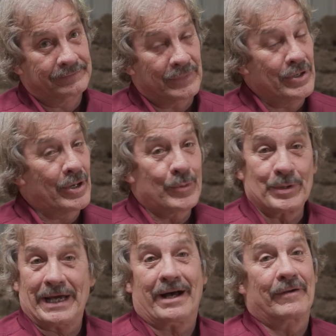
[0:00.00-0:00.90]
No
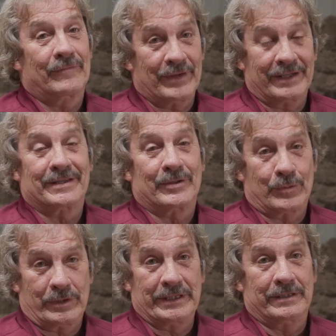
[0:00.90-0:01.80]
doubt that they
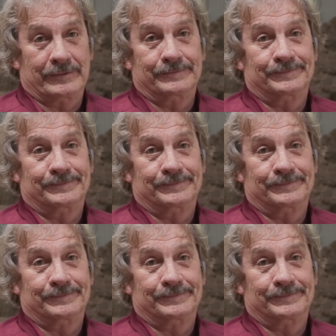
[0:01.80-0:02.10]
will eat it.